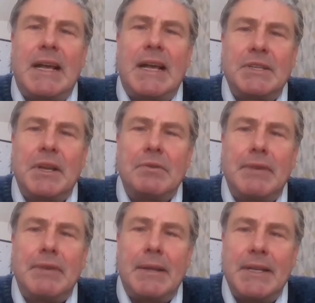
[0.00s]
and stars go
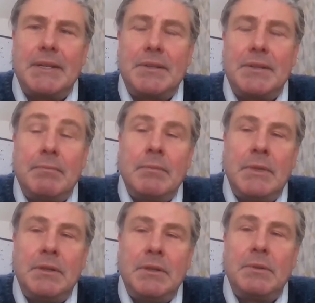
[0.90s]
round it."
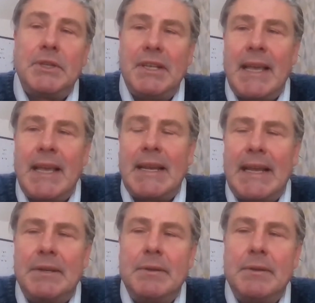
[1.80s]
To which he then
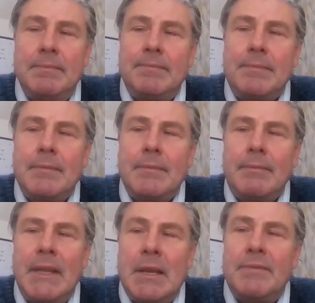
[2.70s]
added,
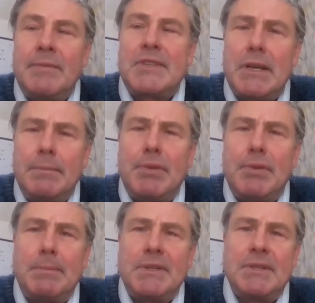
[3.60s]
"For certain
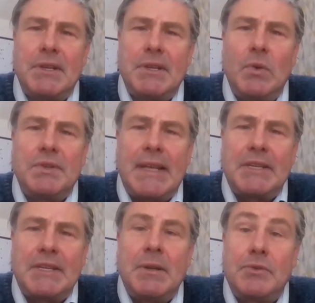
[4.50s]
purposes, of course,
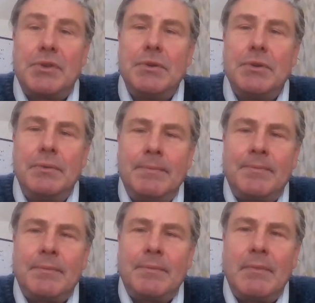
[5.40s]
that is not true.
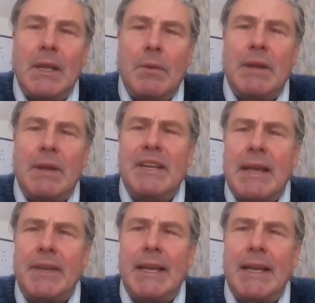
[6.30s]
When we
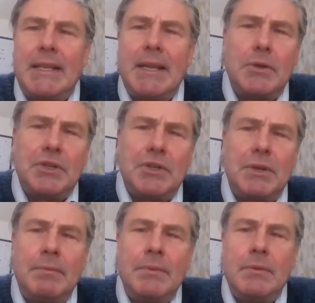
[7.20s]
navigate the
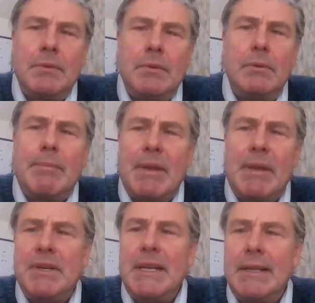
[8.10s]
ocean, or when
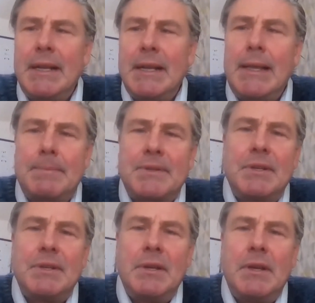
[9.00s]
we predict an
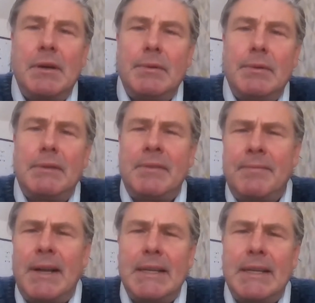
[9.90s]
eclipse, we
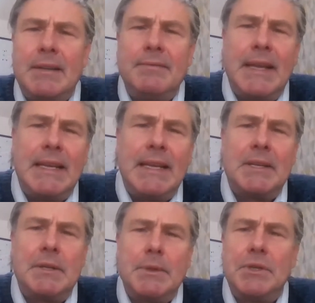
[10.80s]
often find it
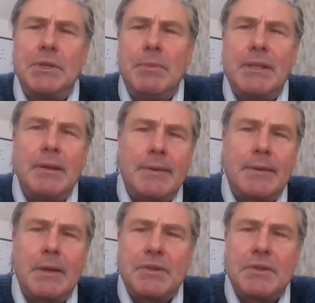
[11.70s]
convenient to assume that the
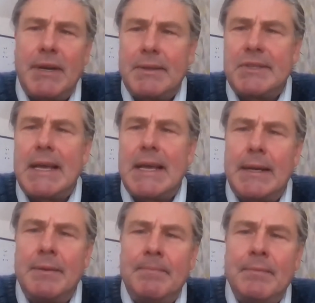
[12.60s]
Earth goes around the
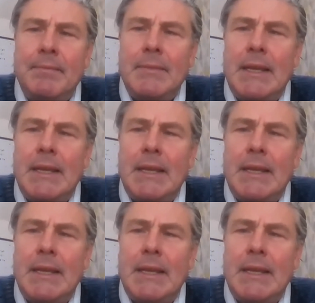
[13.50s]
sun,